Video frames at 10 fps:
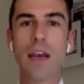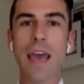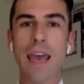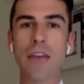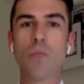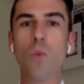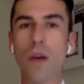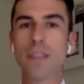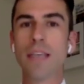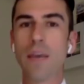and
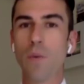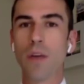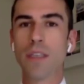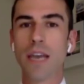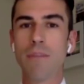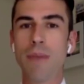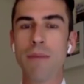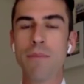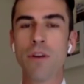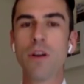was a one-time
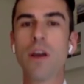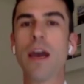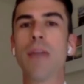member.